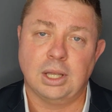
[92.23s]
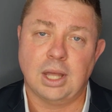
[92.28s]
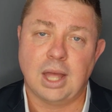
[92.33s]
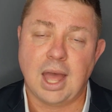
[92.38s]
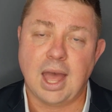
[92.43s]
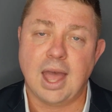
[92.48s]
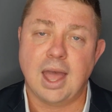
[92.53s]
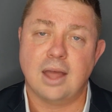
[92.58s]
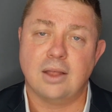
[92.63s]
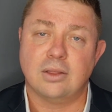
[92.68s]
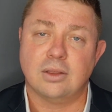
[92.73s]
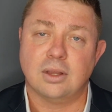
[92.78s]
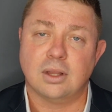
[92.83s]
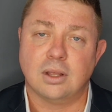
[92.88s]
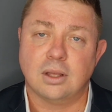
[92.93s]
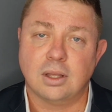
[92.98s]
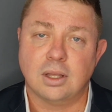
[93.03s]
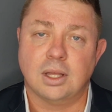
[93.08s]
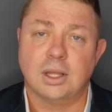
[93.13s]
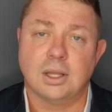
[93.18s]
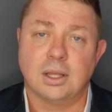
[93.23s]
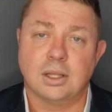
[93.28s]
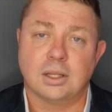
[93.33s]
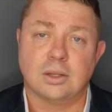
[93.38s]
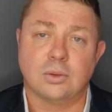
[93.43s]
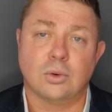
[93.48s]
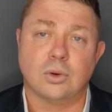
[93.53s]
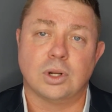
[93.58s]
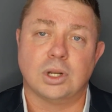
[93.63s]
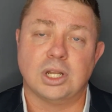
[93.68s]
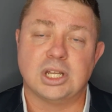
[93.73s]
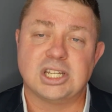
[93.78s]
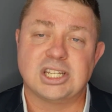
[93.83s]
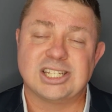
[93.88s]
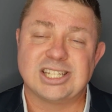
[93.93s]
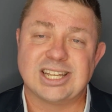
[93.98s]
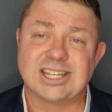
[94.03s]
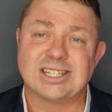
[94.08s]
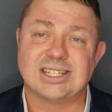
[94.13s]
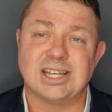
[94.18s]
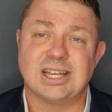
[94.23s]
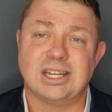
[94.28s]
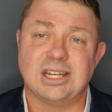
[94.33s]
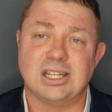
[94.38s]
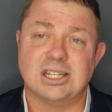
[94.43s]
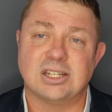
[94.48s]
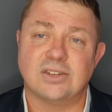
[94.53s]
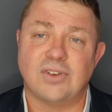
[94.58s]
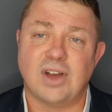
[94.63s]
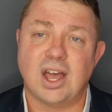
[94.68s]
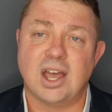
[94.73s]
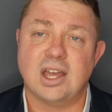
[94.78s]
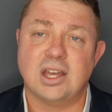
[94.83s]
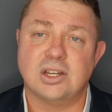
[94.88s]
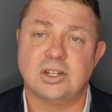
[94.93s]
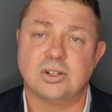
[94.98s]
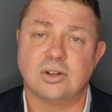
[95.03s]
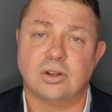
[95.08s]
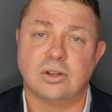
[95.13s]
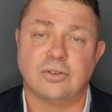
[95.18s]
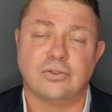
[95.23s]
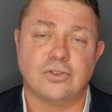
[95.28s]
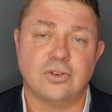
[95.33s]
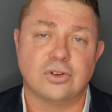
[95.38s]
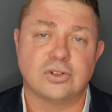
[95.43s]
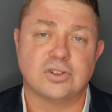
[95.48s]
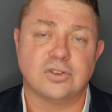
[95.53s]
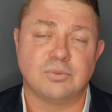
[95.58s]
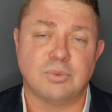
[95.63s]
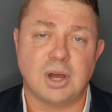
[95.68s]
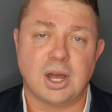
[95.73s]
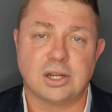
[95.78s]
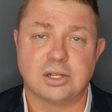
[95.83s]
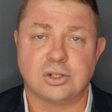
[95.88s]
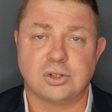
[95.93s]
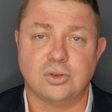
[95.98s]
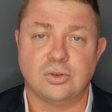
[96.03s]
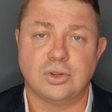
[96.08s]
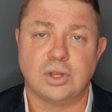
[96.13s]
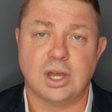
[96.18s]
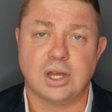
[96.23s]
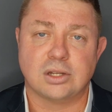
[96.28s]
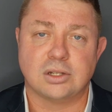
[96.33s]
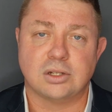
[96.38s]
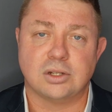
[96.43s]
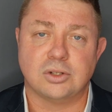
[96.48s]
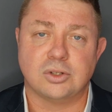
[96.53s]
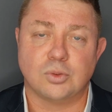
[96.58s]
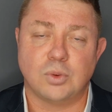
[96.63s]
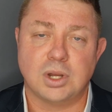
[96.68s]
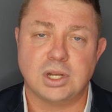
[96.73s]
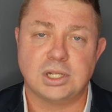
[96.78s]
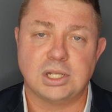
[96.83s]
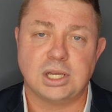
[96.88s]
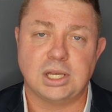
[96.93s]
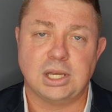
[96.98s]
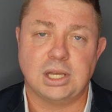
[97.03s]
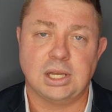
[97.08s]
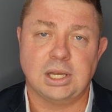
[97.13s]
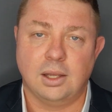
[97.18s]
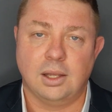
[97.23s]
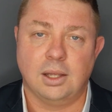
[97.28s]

and who are at least 16 years of age on the 1st of March 2020,